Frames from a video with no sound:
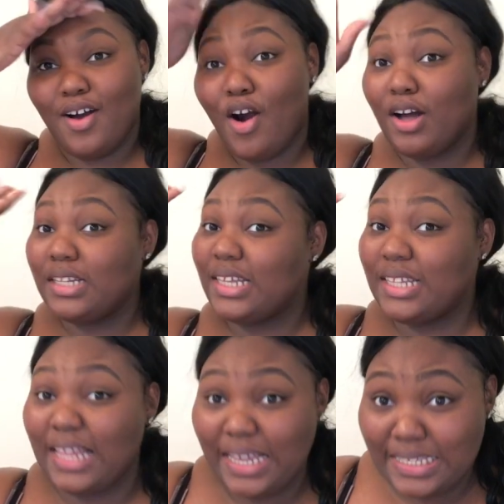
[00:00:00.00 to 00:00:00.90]
All the
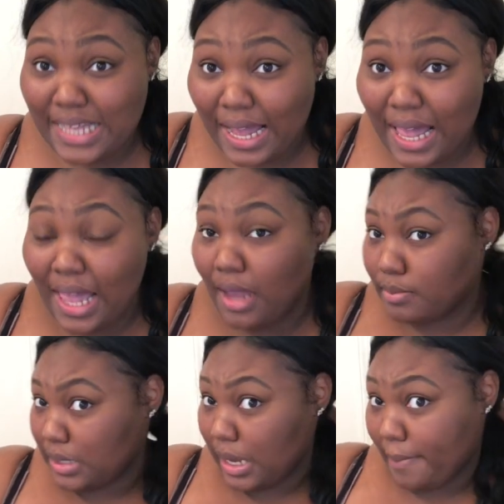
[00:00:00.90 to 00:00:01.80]
other leggings I got,
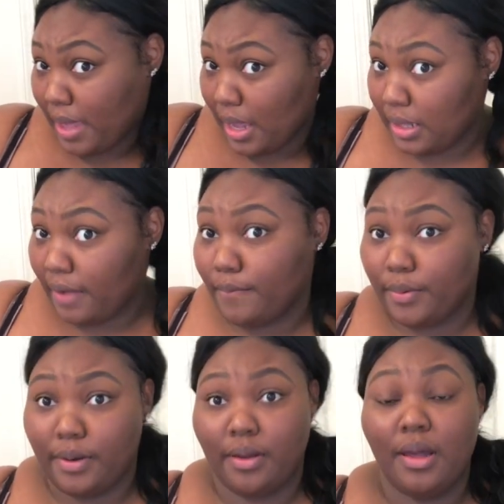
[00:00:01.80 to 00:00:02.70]
I'm taking back, like, for
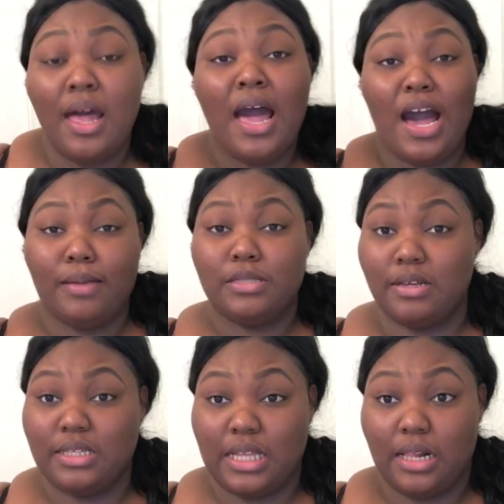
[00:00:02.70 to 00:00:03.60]
real. I'm
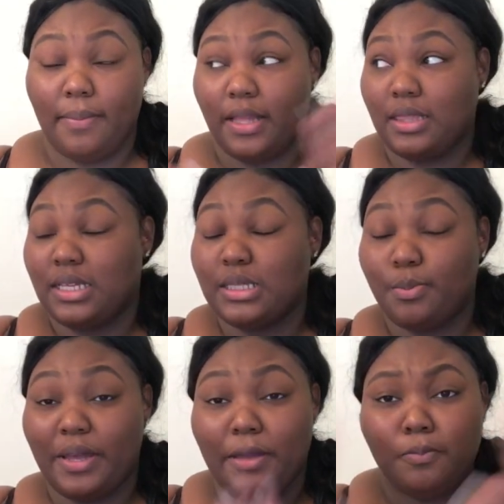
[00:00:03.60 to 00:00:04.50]
so excited about this.
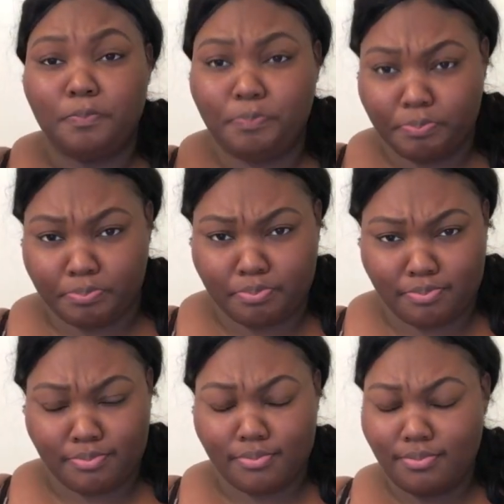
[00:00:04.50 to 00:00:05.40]
But
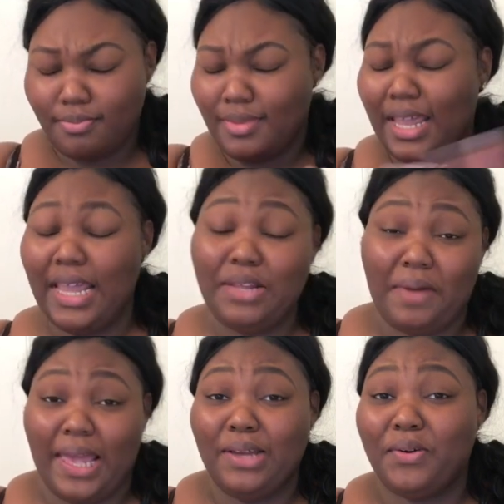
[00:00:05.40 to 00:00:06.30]

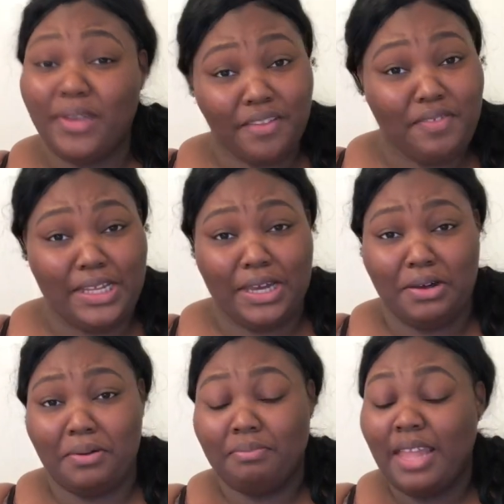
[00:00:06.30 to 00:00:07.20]
anyway, quick
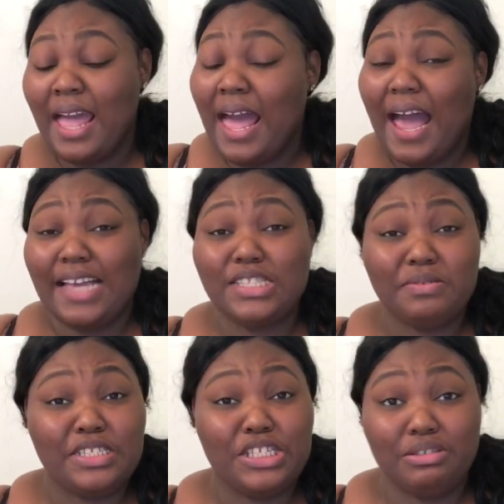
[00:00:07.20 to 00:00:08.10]
video. I just
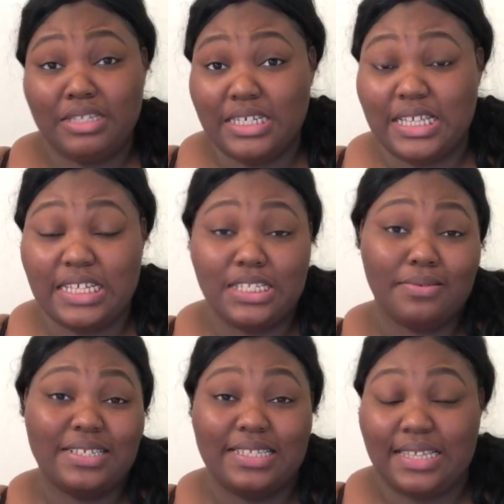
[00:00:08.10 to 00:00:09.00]
wanted to do this. I just
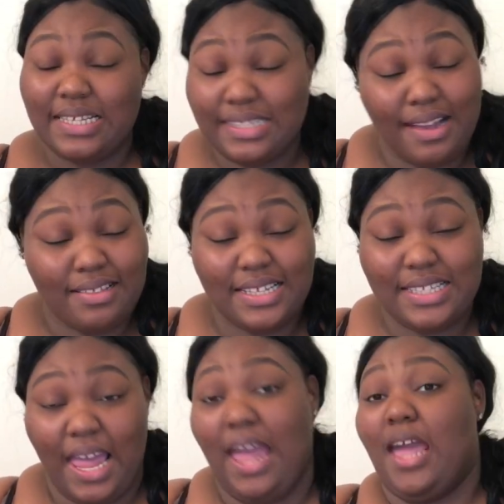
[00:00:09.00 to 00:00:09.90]
wanted to test out this
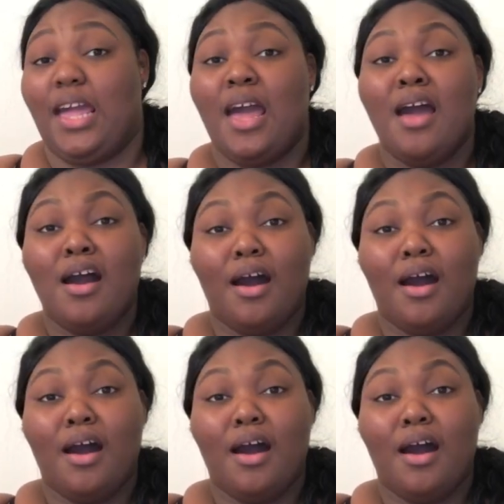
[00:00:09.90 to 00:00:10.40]
hack.